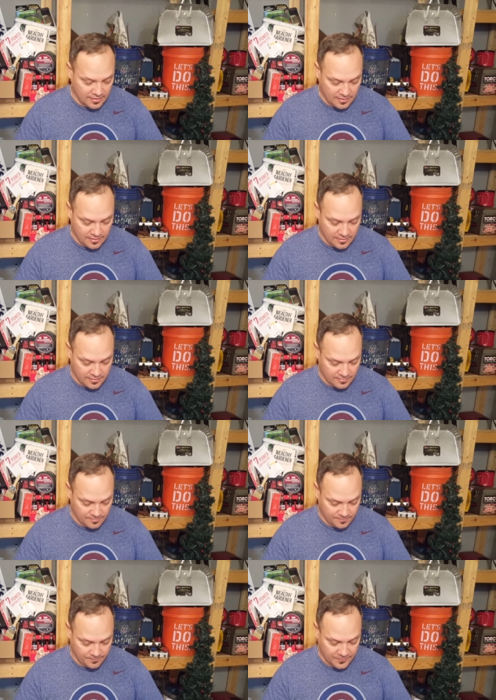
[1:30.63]

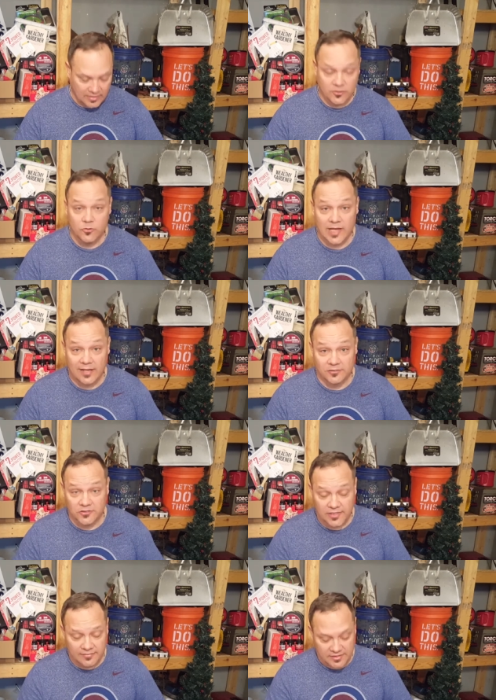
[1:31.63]
um,
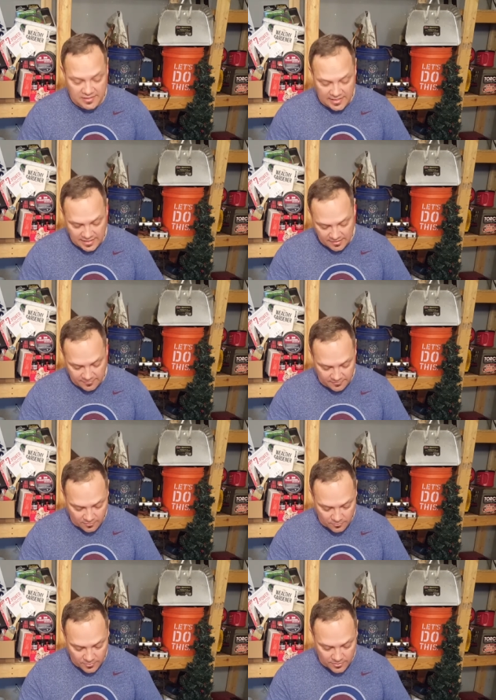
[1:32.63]
2017
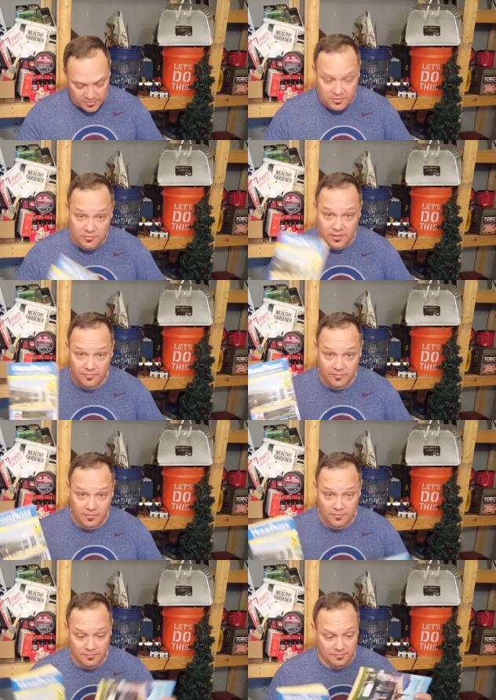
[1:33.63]
phone book, two
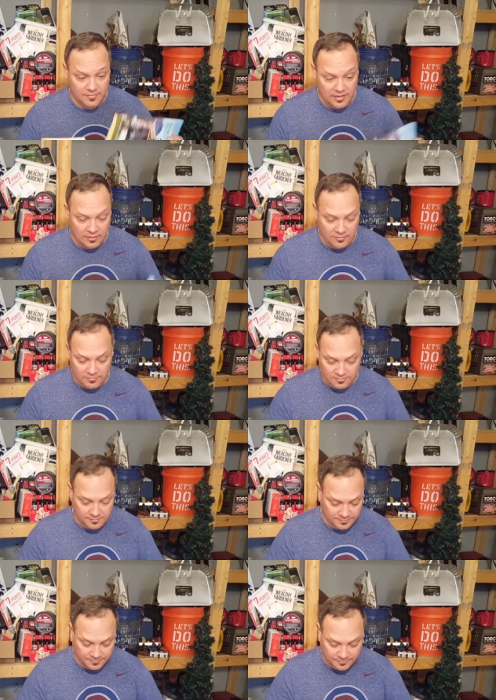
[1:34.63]
different, you know,
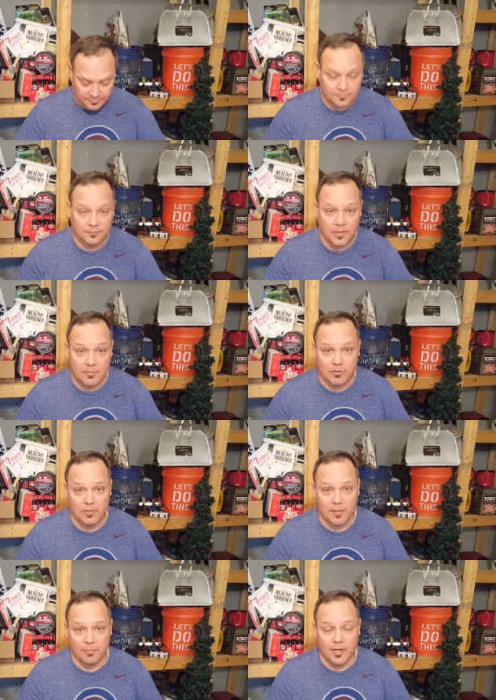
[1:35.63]
people
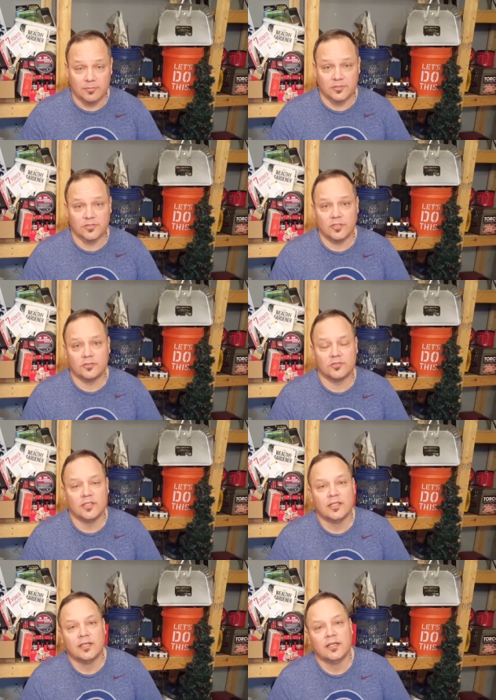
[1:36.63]
that publish those.
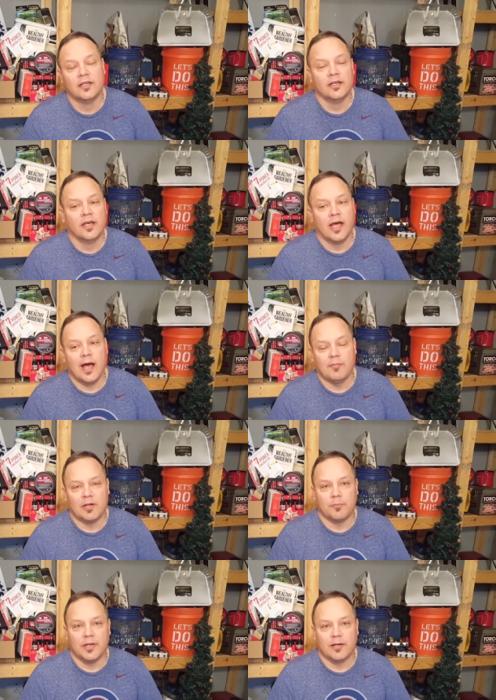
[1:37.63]
I'm
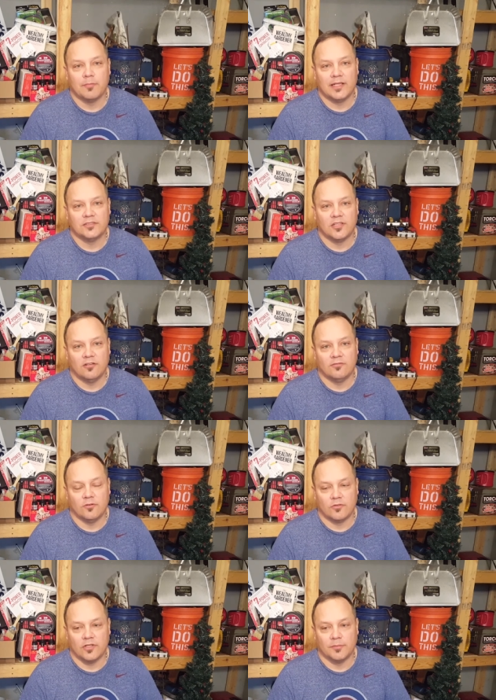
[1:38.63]
gonna pick my cell
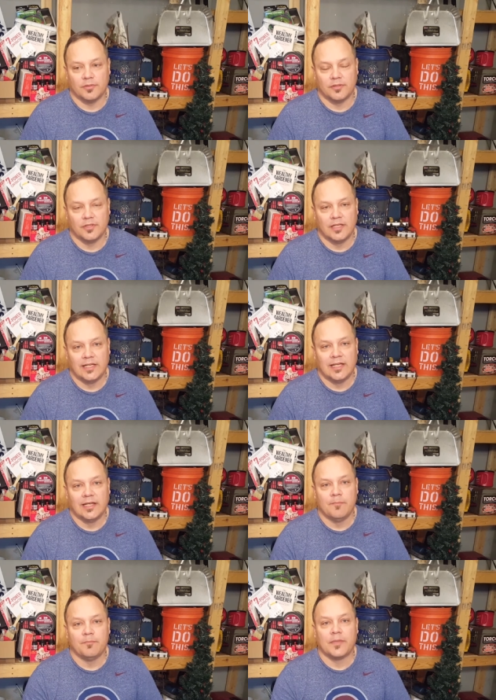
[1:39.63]
phone up.
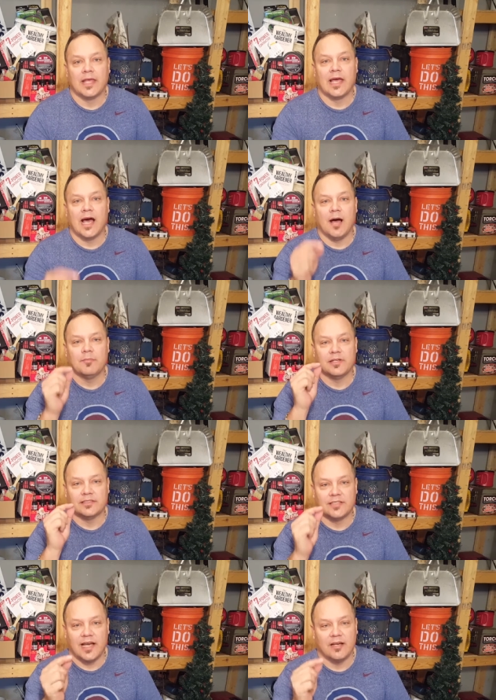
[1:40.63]
I'm gonna
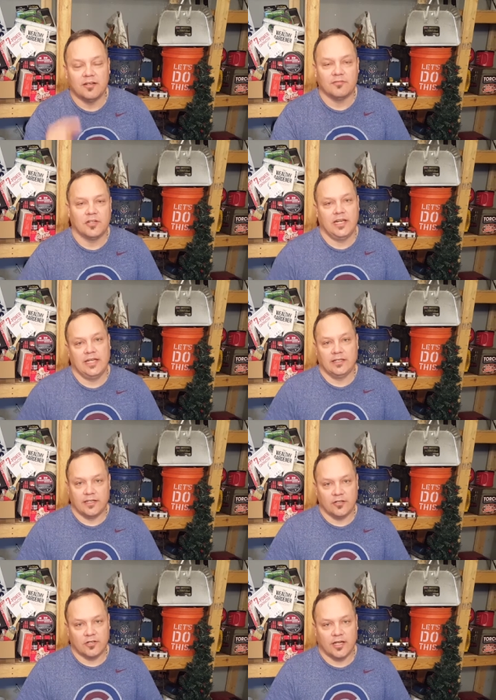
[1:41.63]
dial every heat
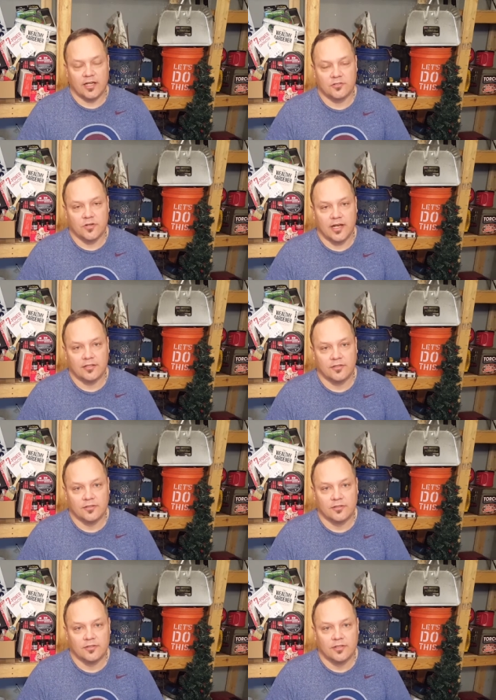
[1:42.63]
and air
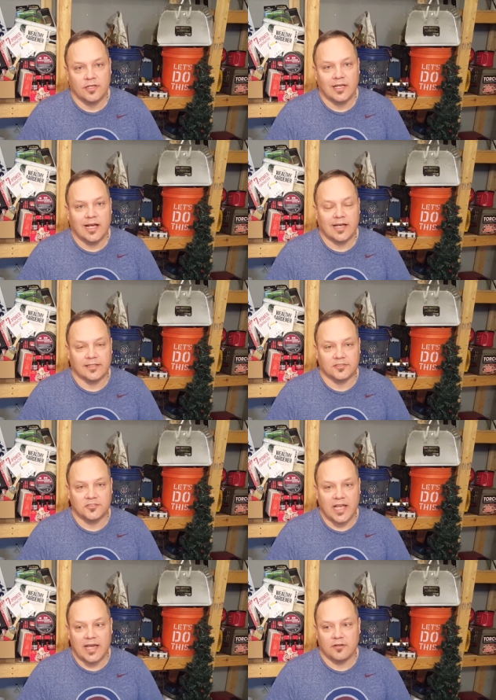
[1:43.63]
contractor on a
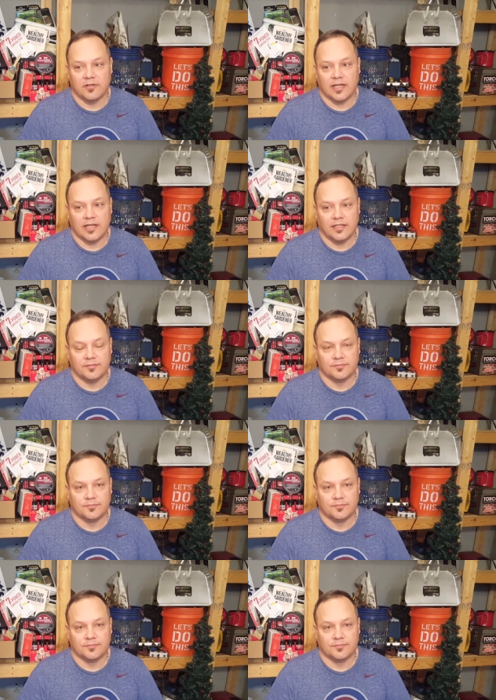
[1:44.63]
Saturday